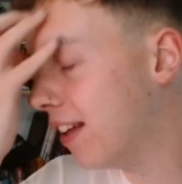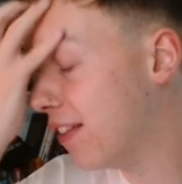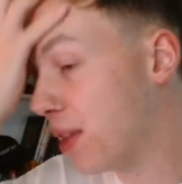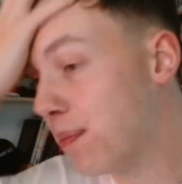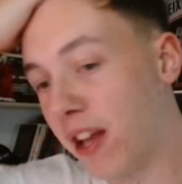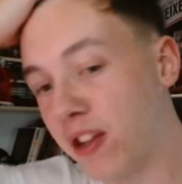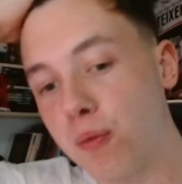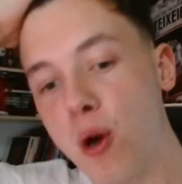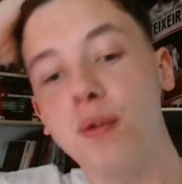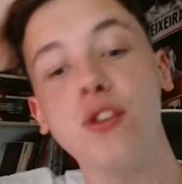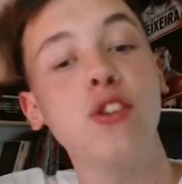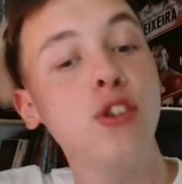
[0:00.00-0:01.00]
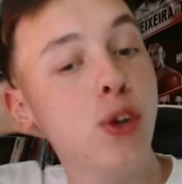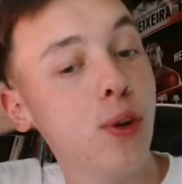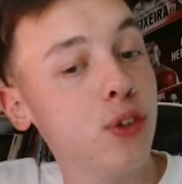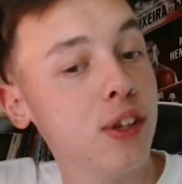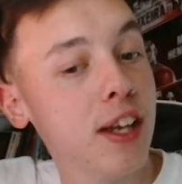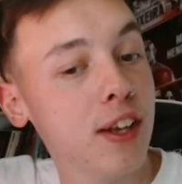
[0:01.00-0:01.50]
the best moments in
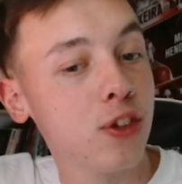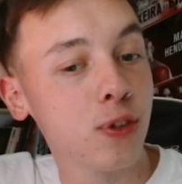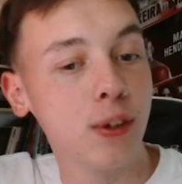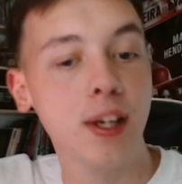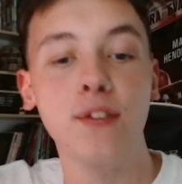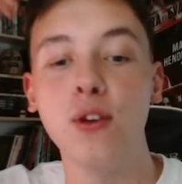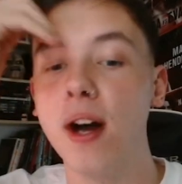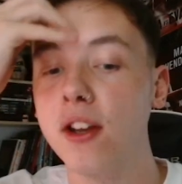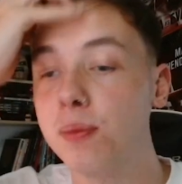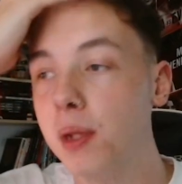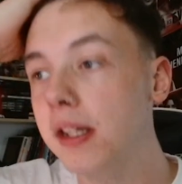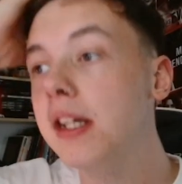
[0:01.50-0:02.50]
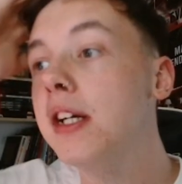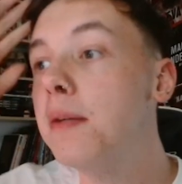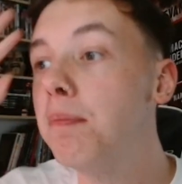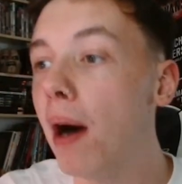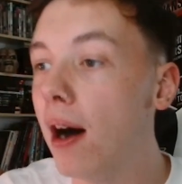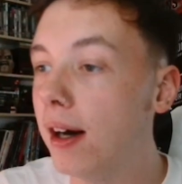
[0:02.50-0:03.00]
UFC history, if you ask me.
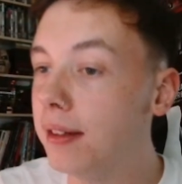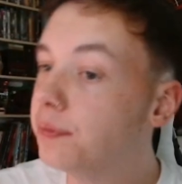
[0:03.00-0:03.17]
But